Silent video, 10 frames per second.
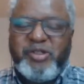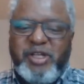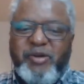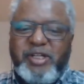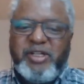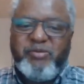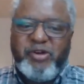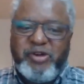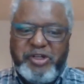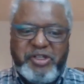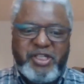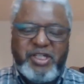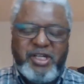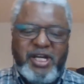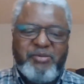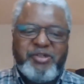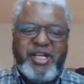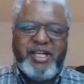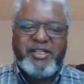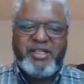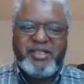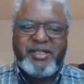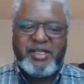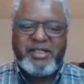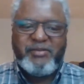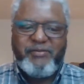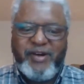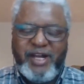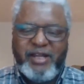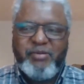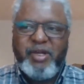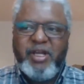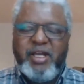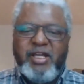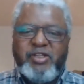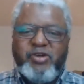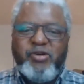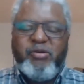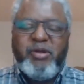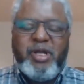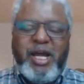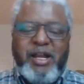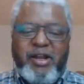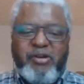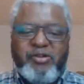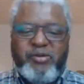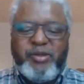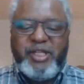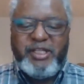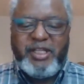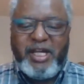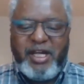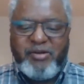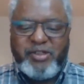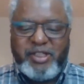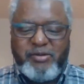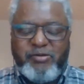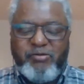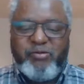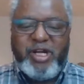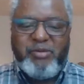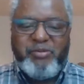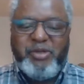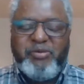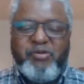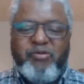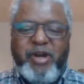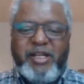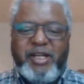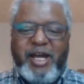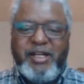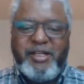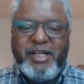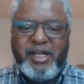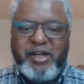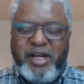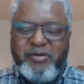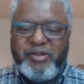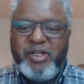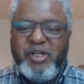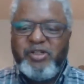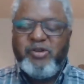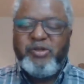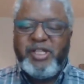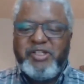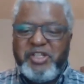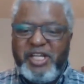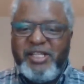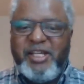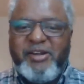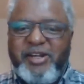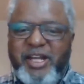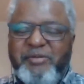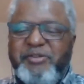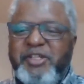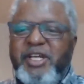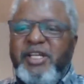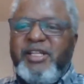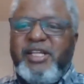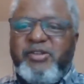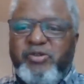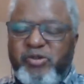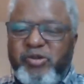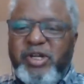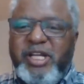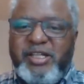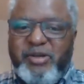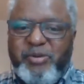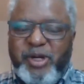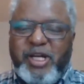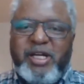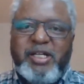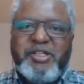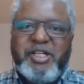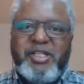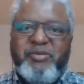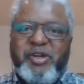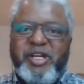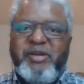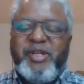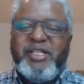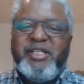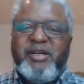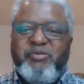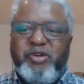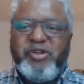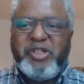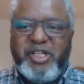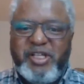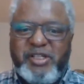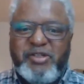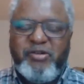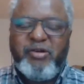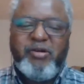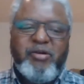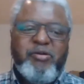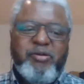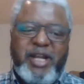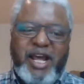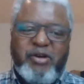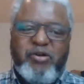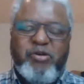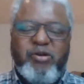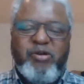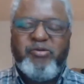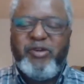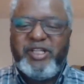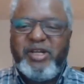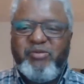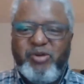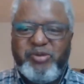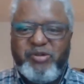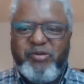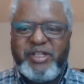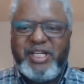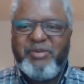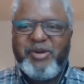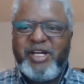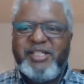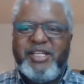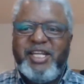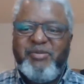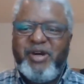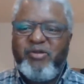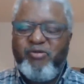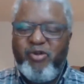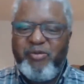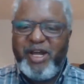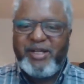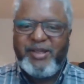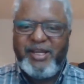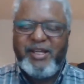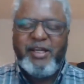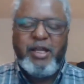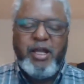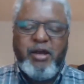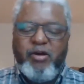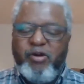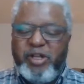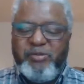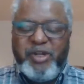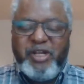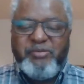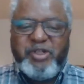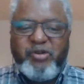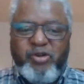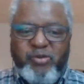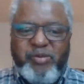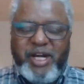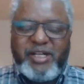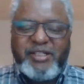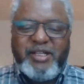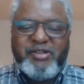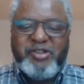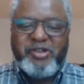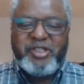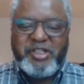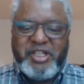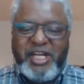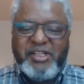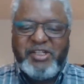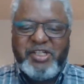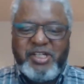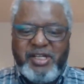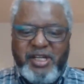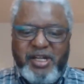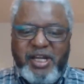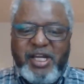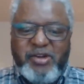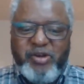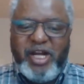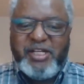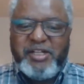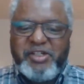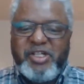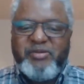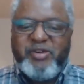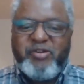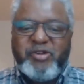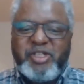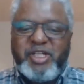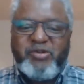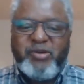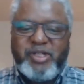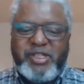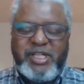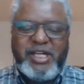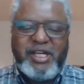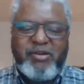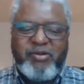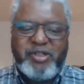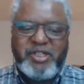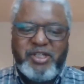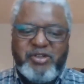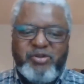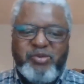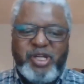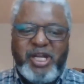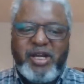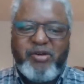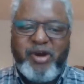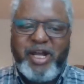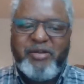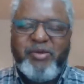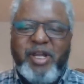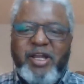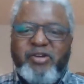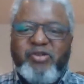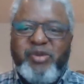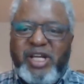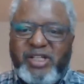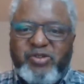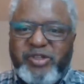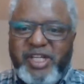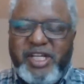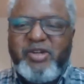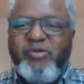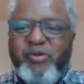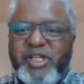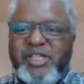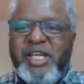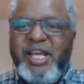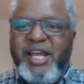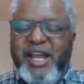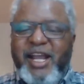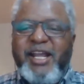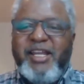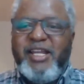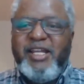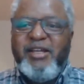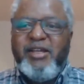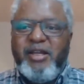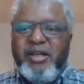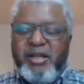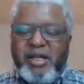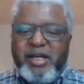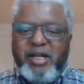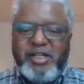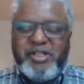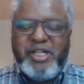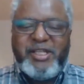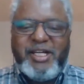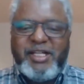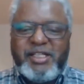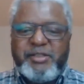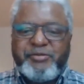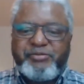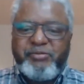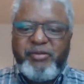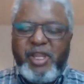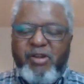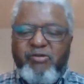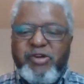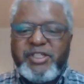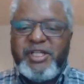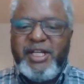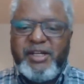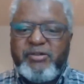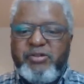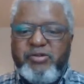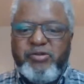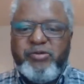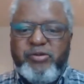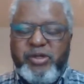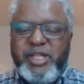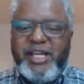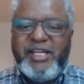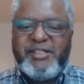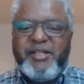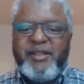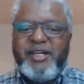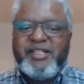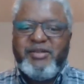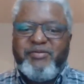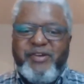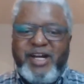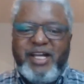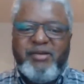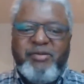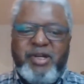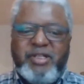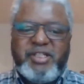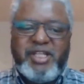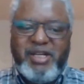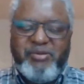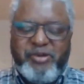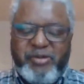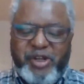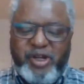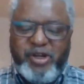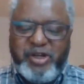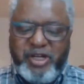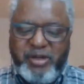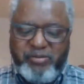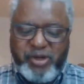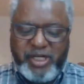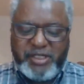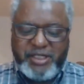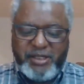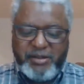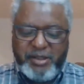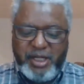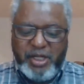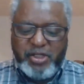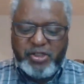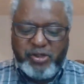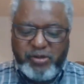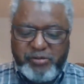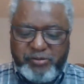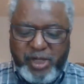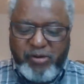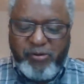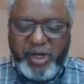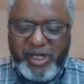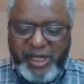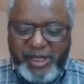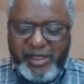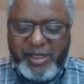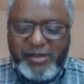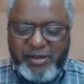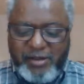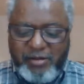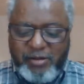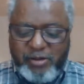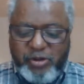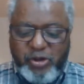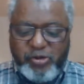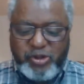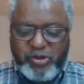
they were demolished after 1835. So a lot of these houses, people went underground. So they changed their names. They took different culture. They became either Portuguese or Nago, or when they moved to West Africa, they never go back there. Or even if they go back, they just change a new identity because it was considered to be a crime to be associated with any culture that was linked to the 1835 slave rebellion in Brazil. So we need new